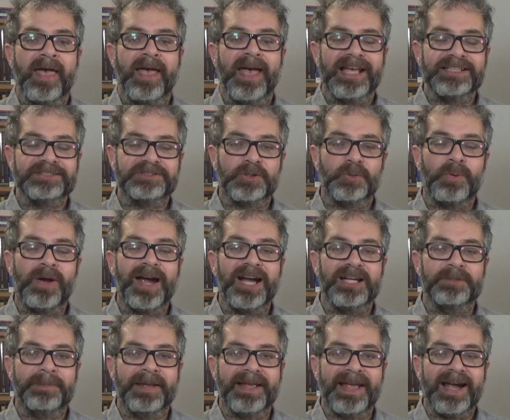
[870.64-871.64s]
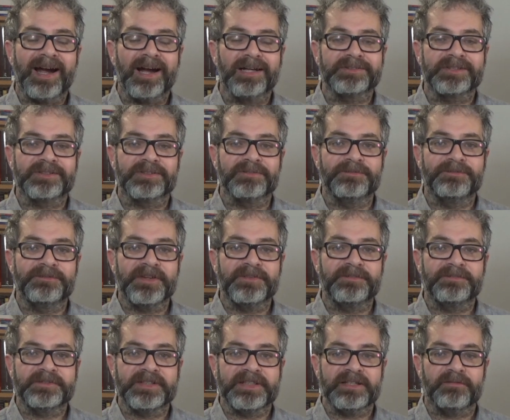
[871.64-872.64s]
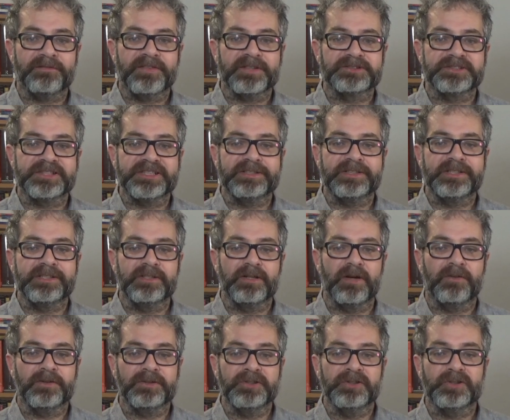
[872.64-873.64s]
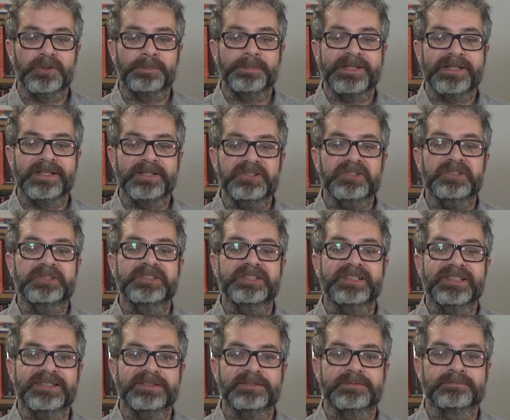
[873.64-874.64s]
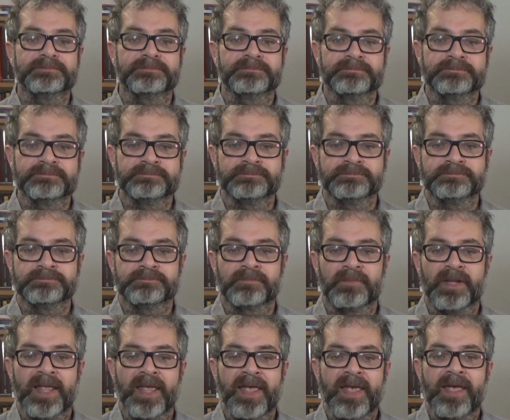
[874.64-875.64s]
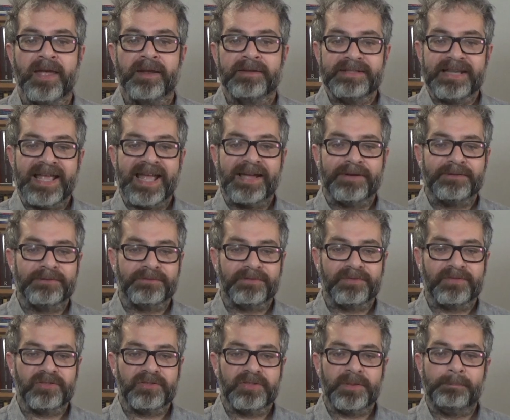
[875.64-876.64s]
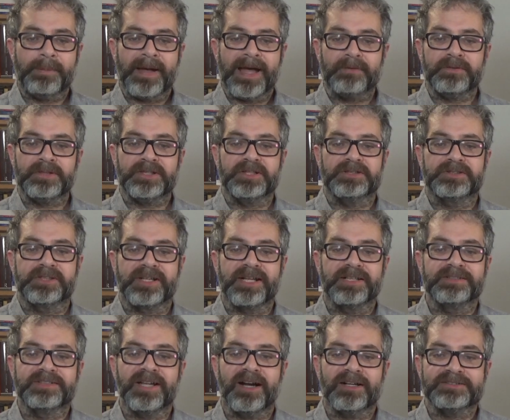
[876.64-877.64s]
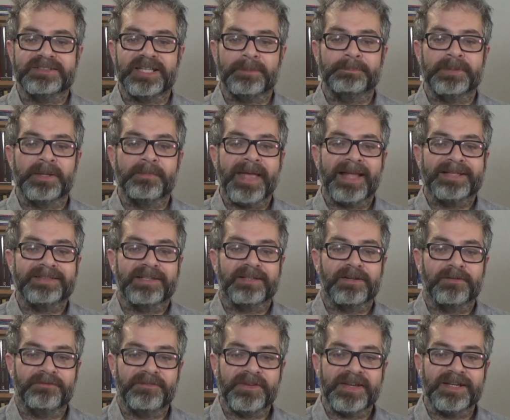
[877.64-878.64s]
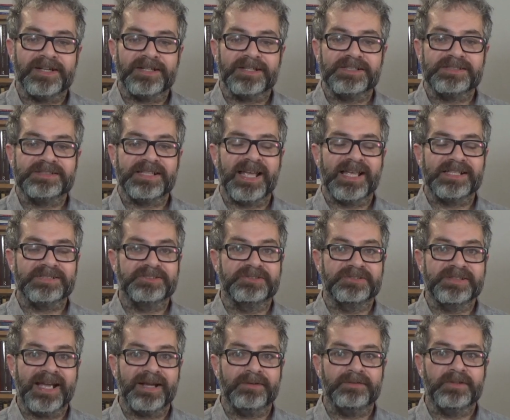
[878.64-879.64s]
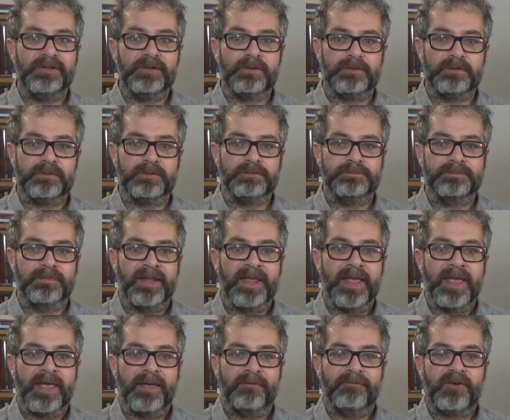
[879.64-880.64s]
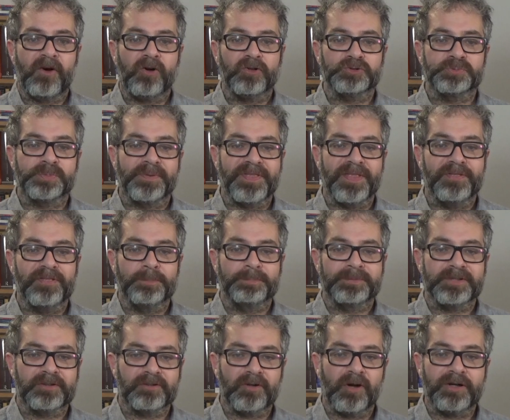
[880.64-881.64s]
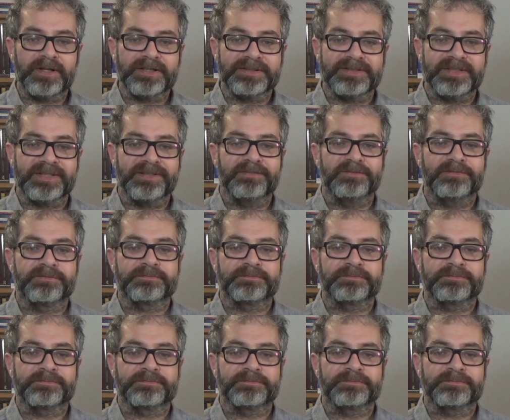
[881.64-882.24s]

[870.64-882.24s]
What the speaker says: as required by Article 50 of the Treaty on European Union. Now, the power to conduct diplomatic affairs, as you now know, falls within the prerogative.